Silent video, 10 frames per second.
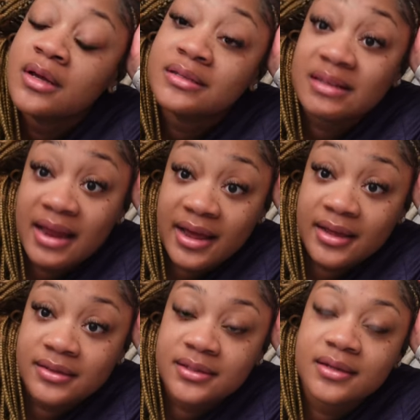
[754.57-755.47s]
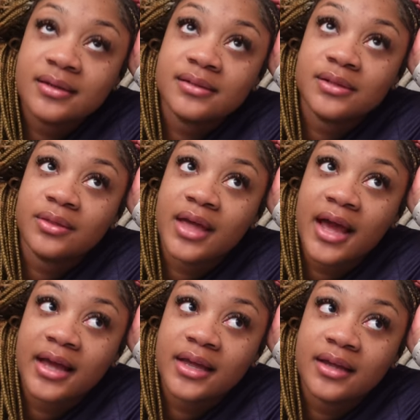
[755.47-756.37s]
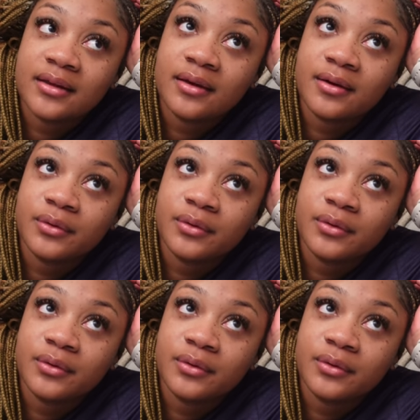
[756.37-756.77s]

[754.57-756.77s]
tonight so that I can